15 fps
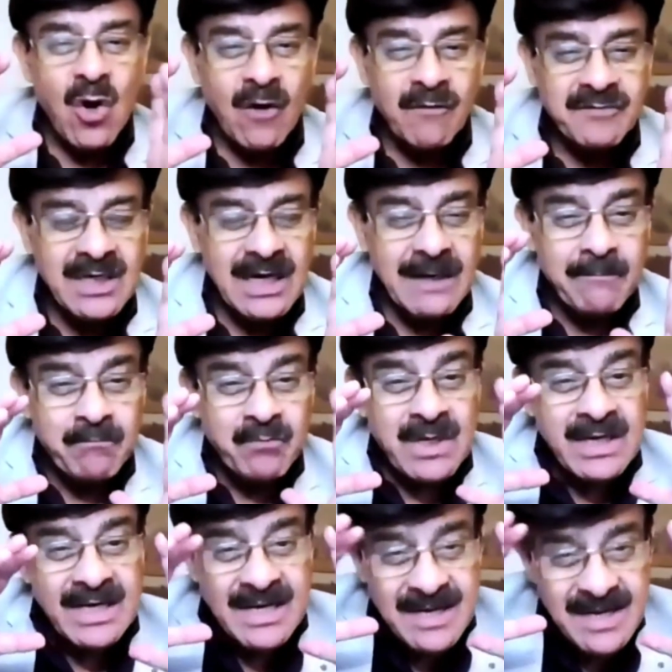of the
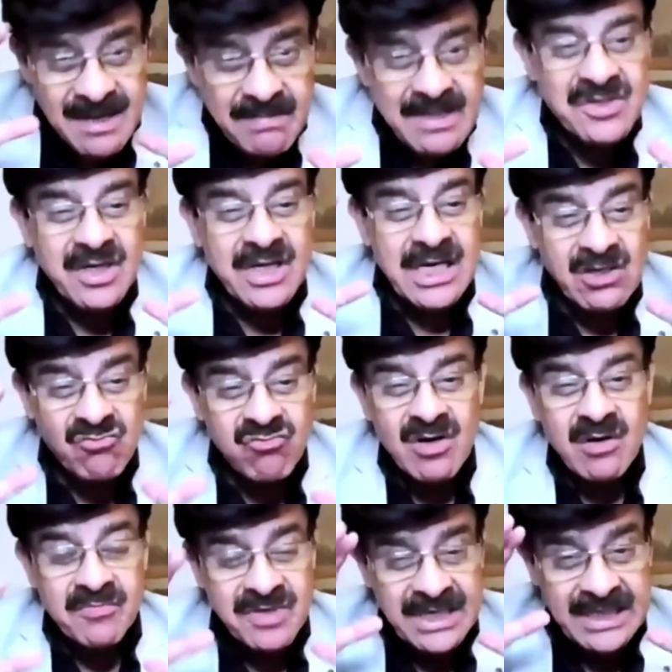limit
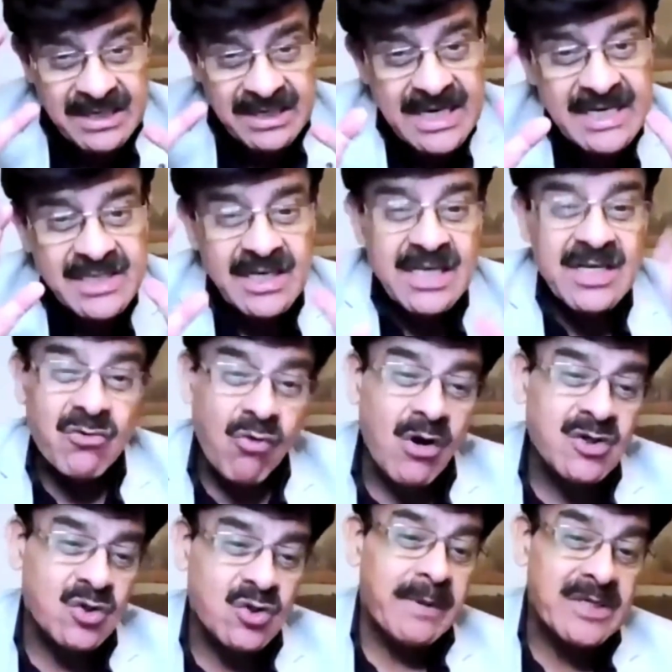equilibrium techniques in
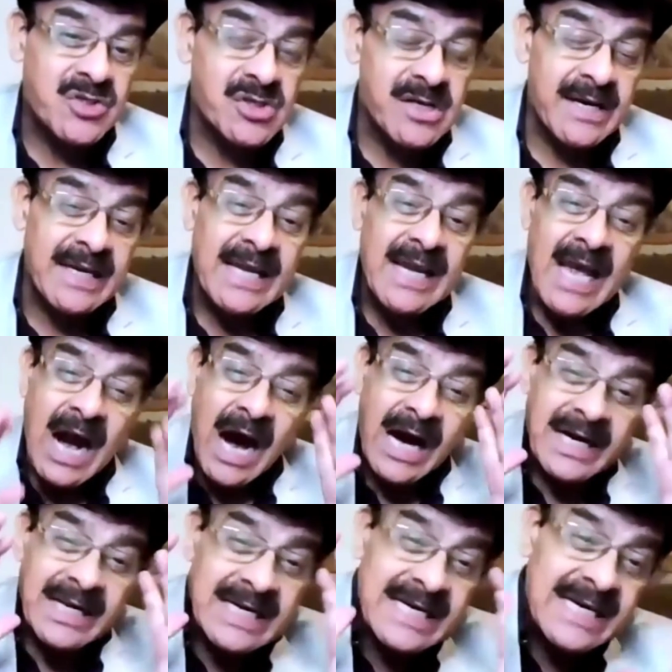rock slope engineering
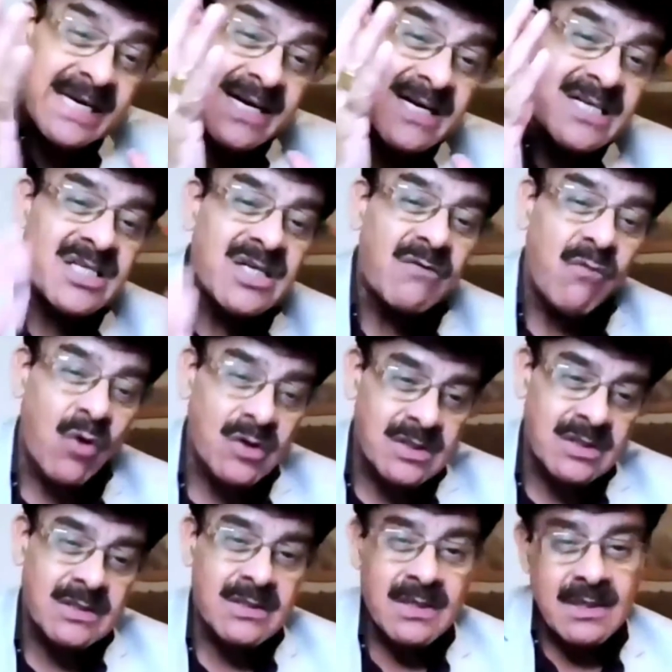are geared
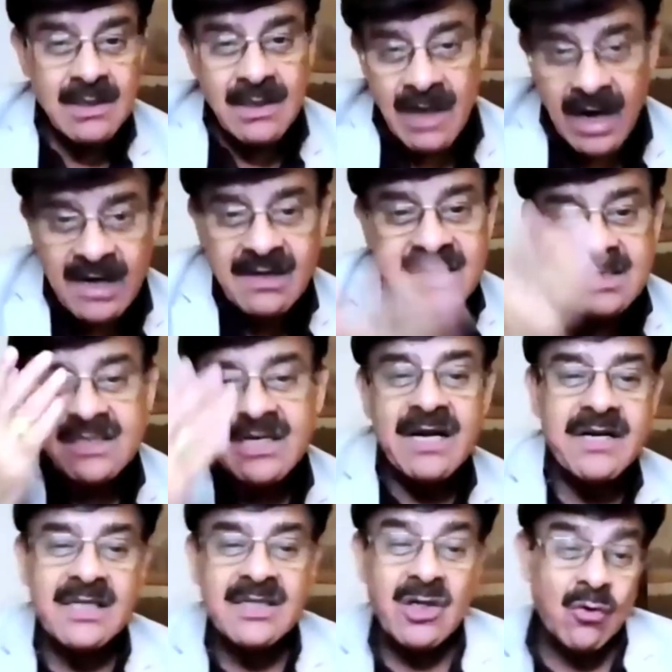towards
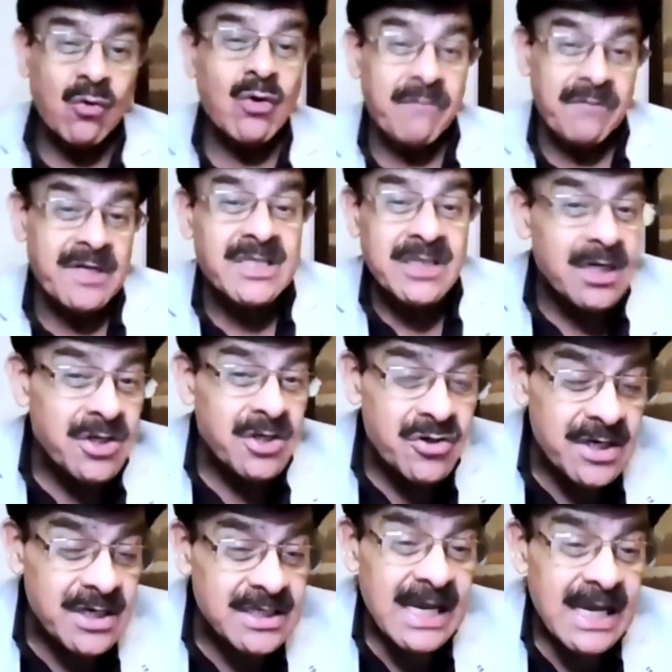understanding the role of
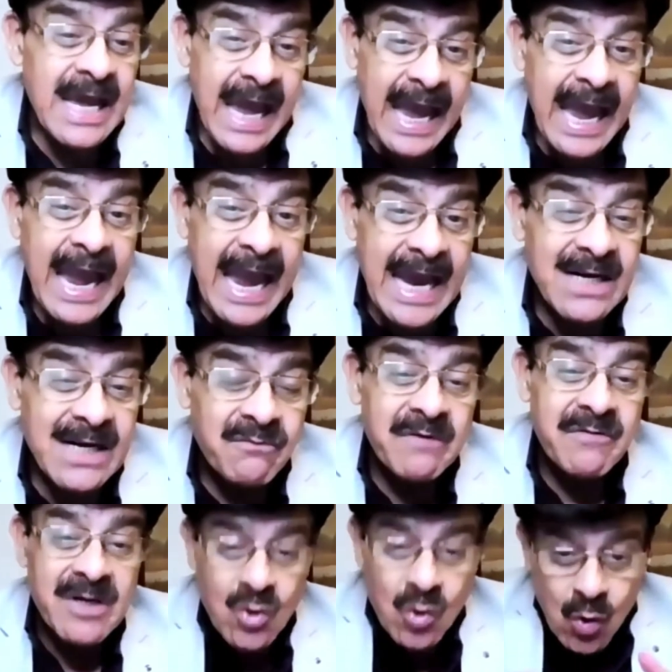discontinuities, and
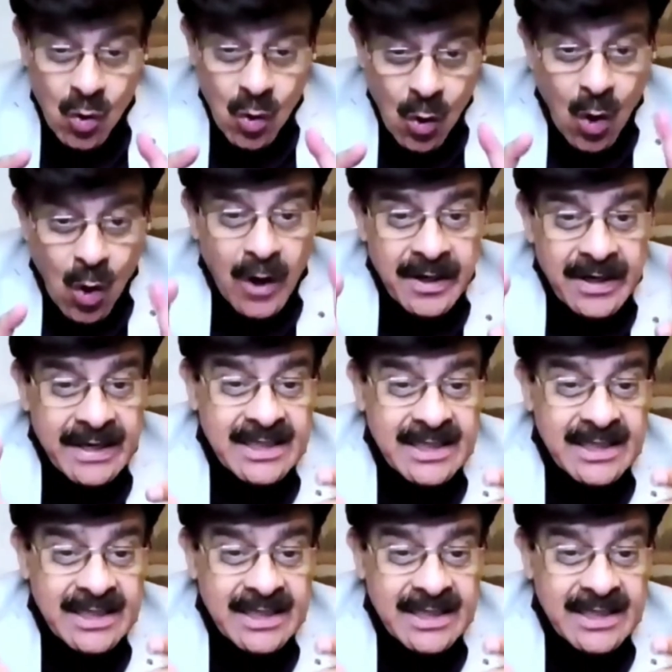we will go on